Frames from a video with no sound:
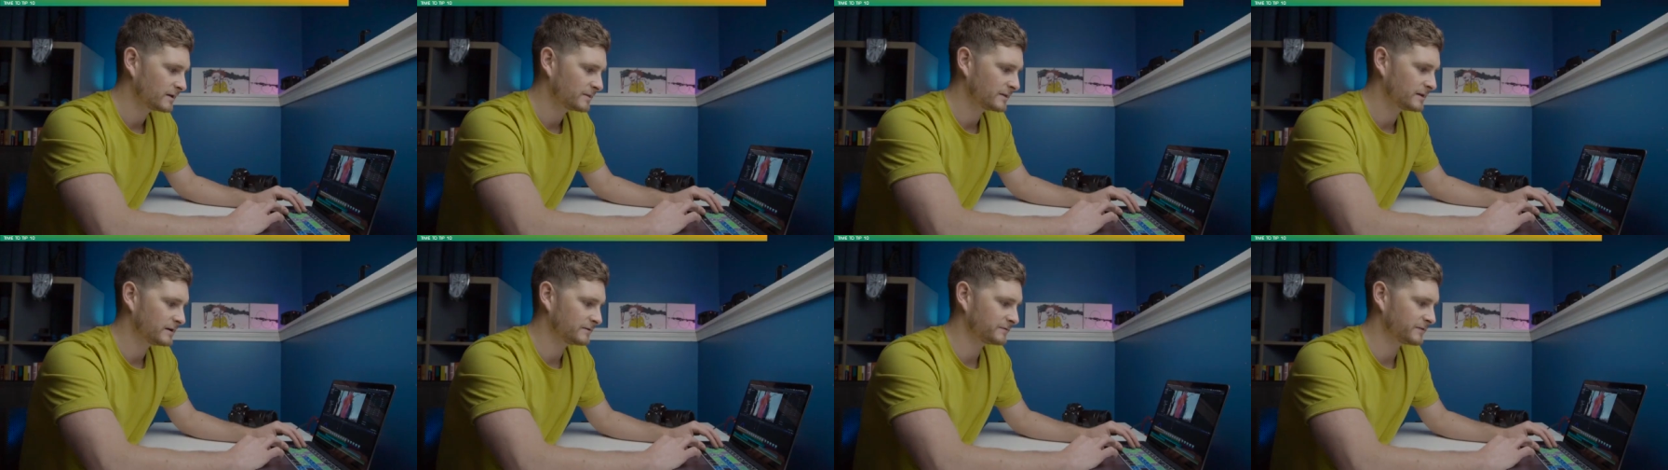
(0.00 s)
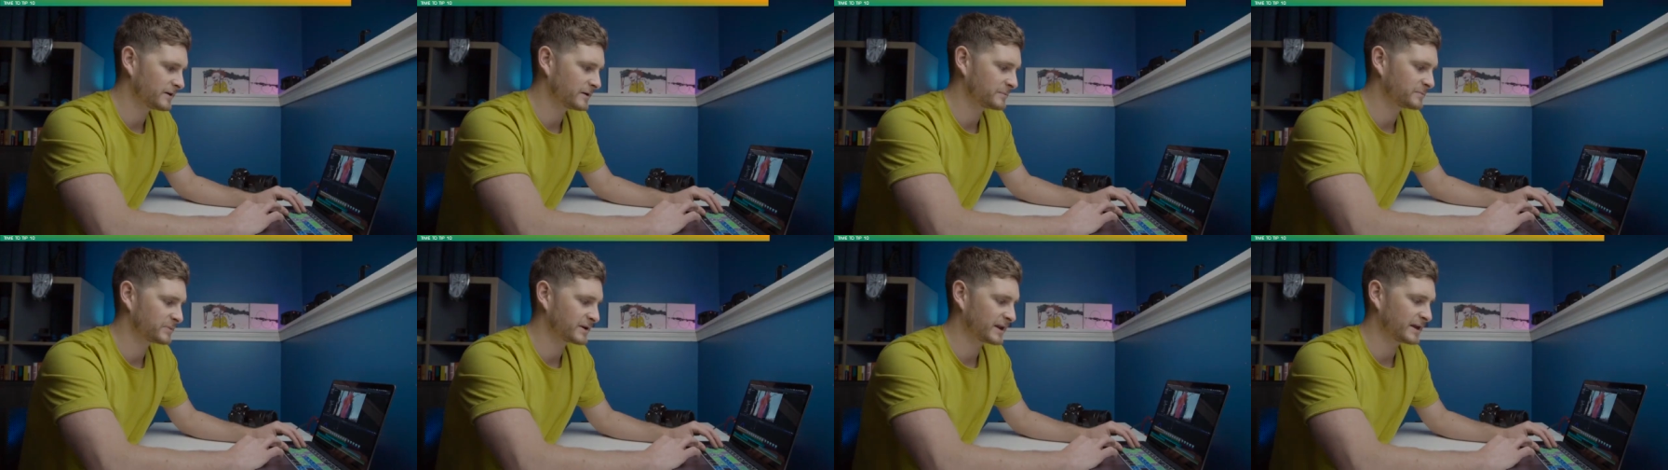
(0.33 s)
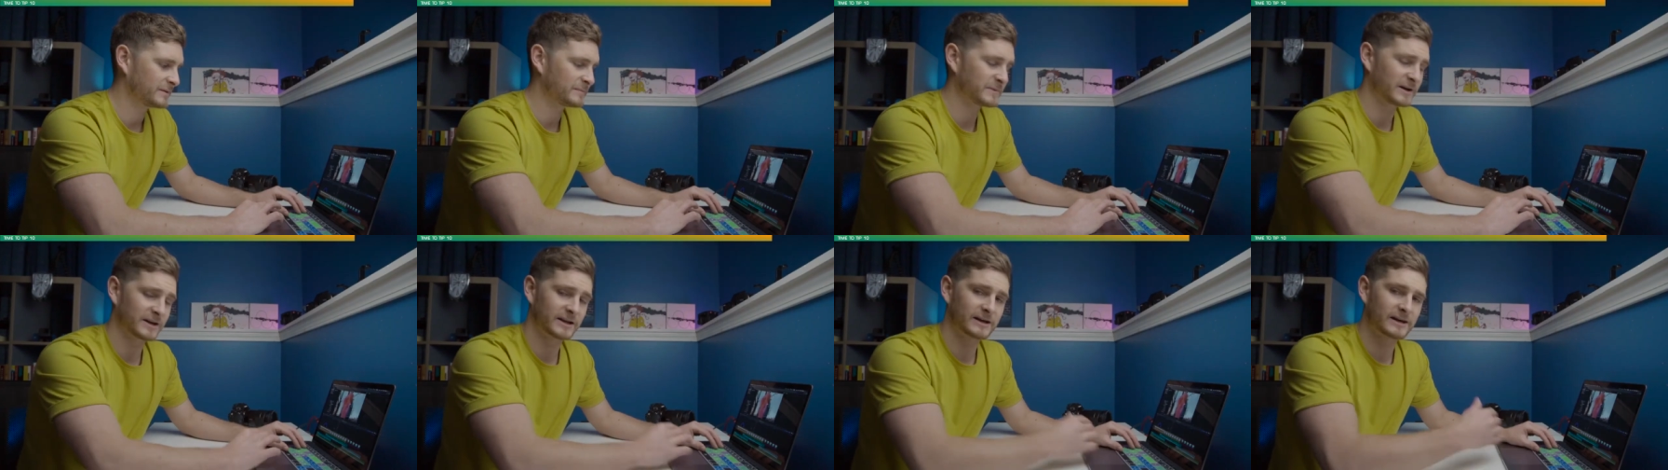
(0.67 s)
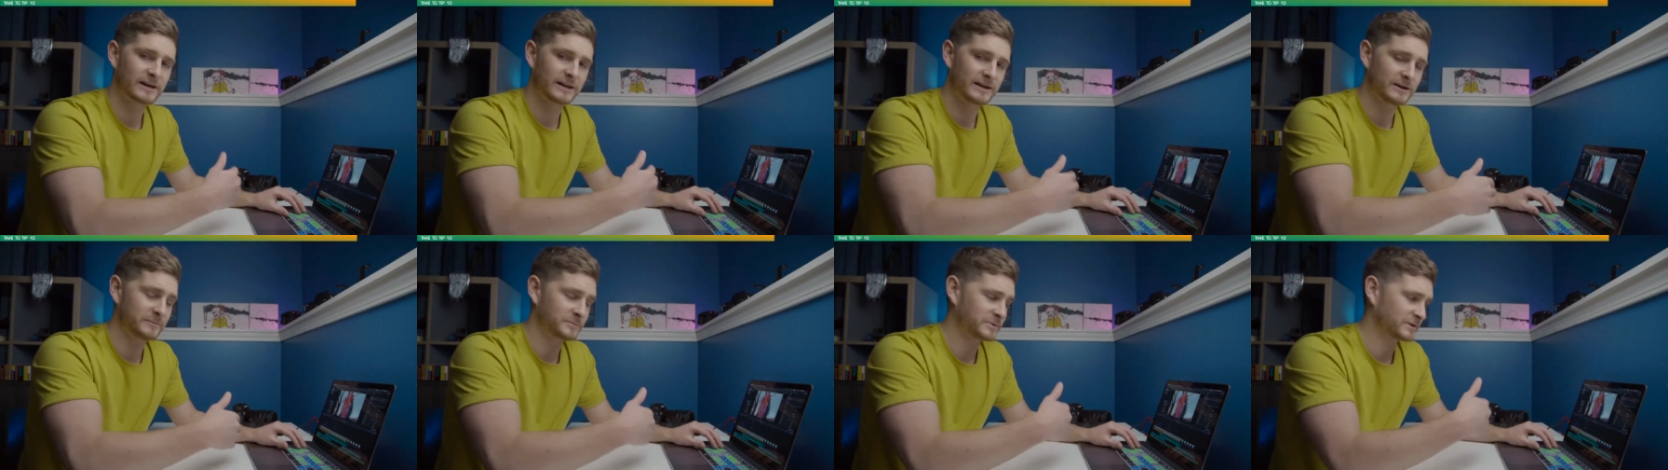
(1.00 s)
Then if I play my
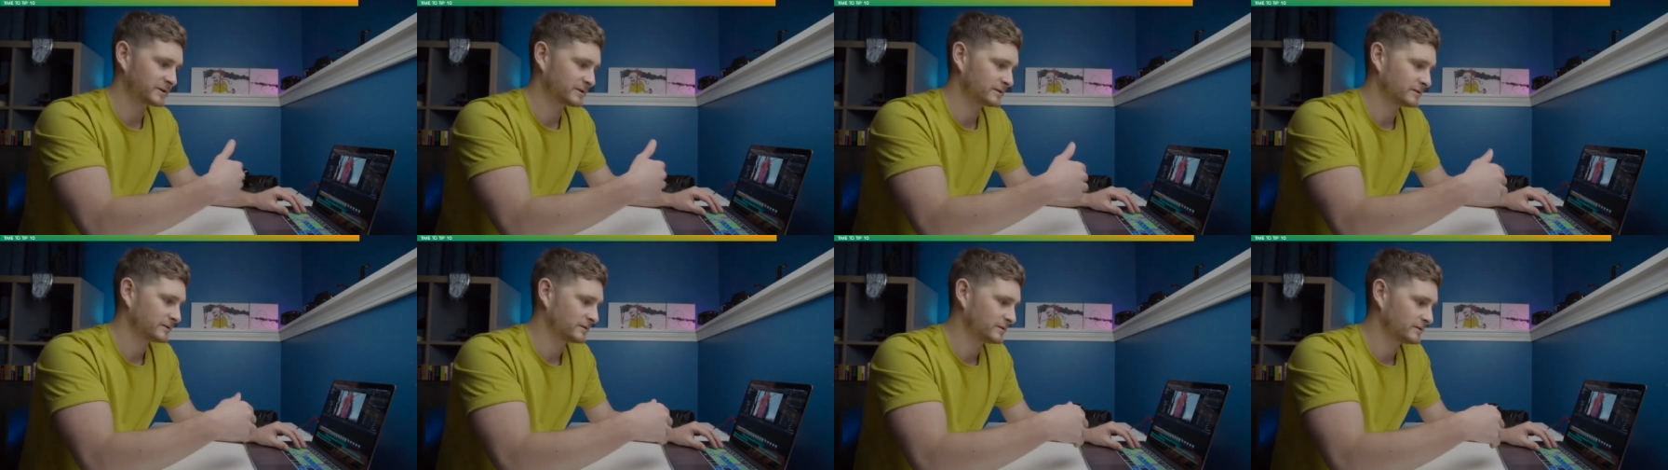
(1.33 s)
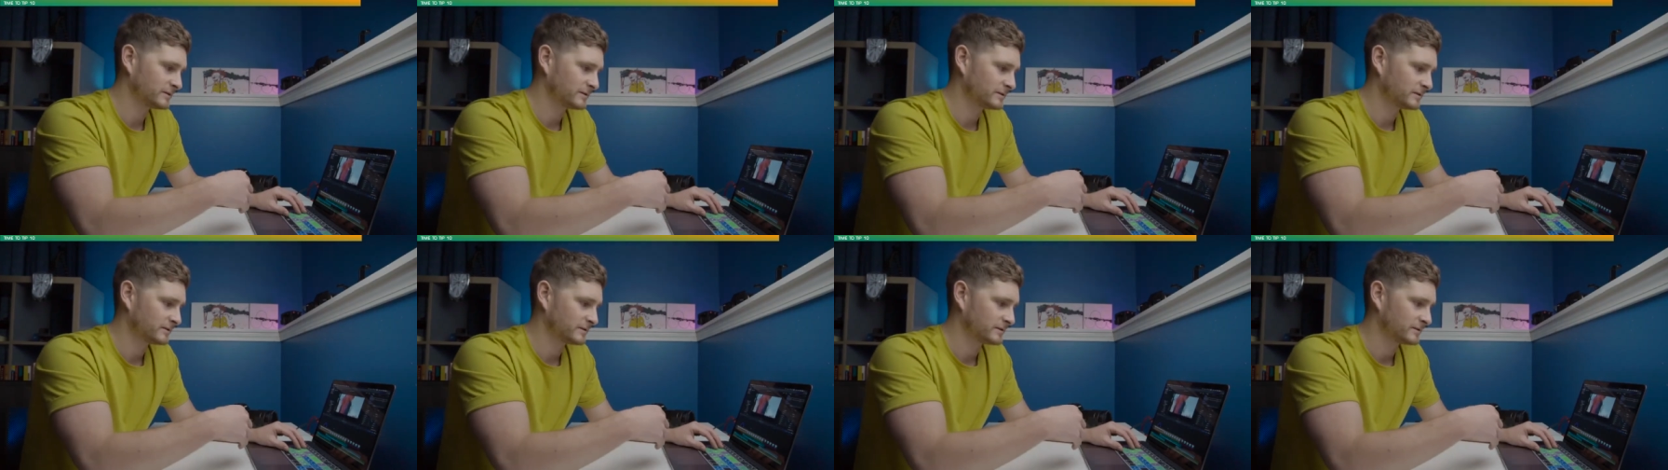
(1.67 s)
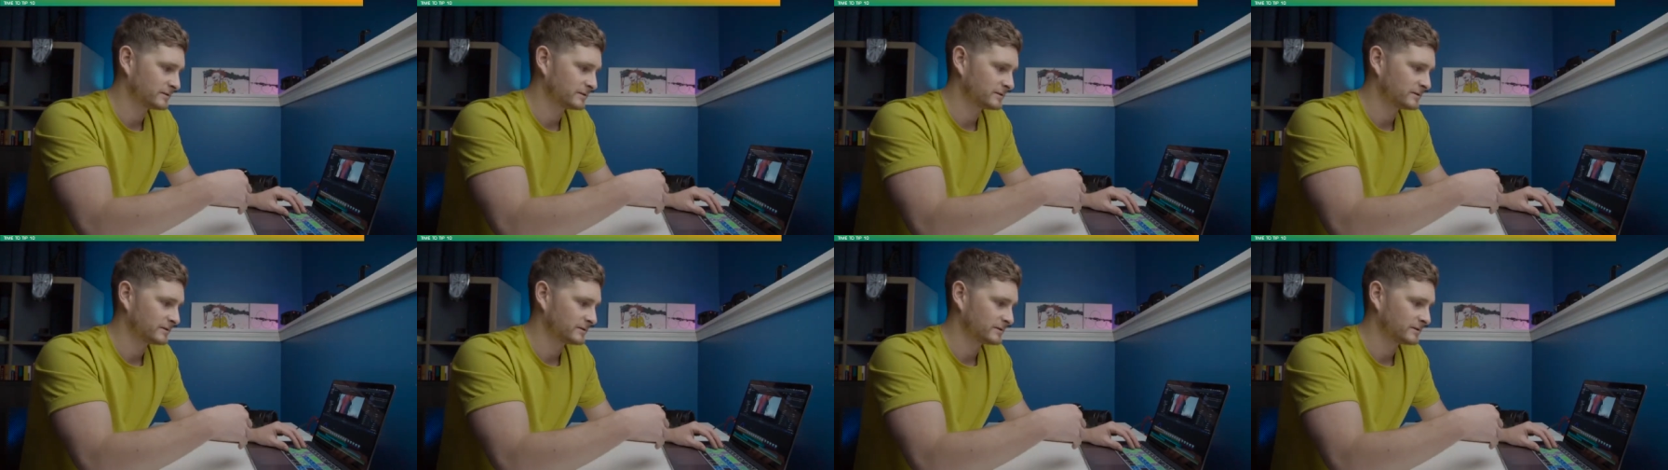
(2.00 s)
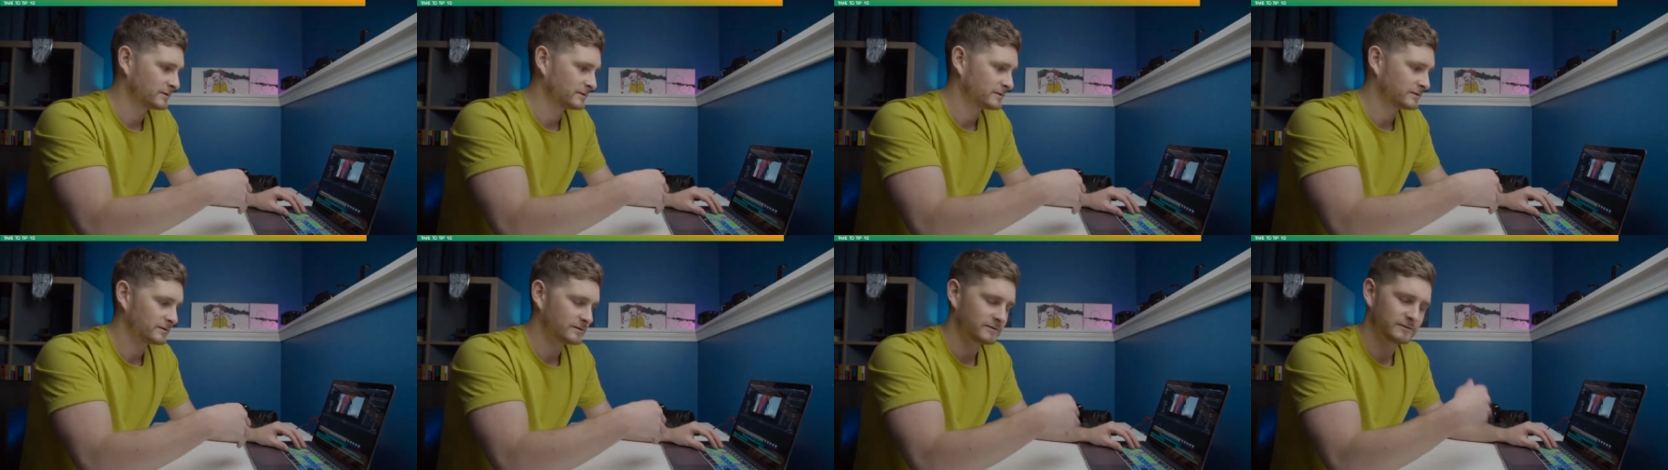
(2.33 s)
clip,
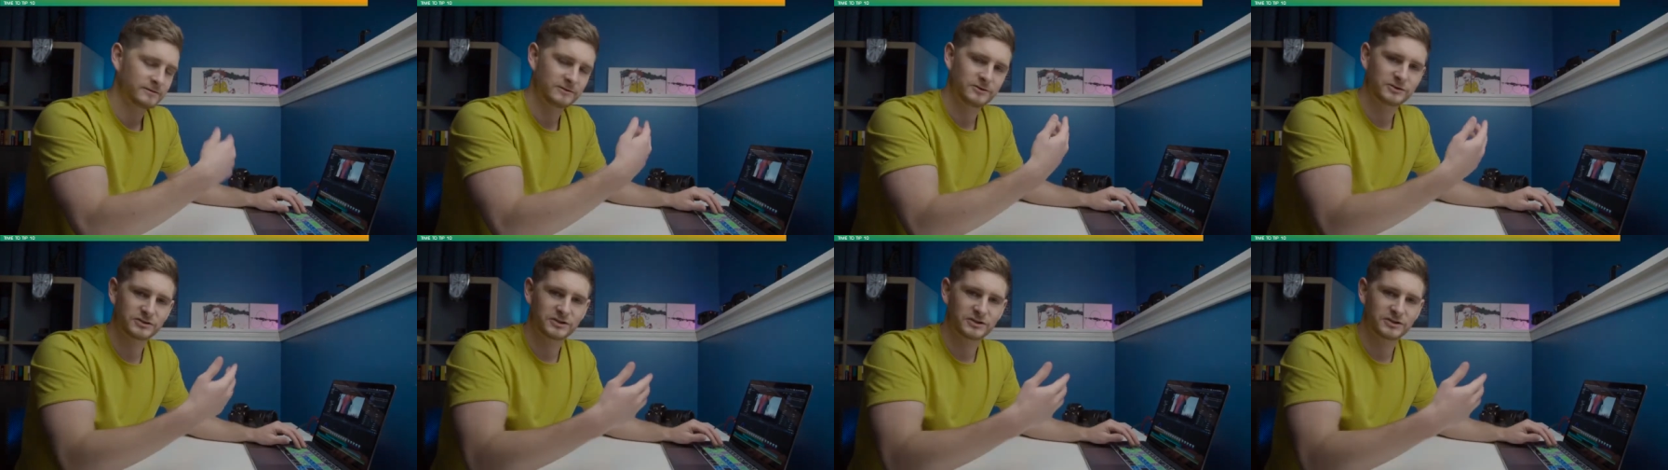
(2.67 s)
you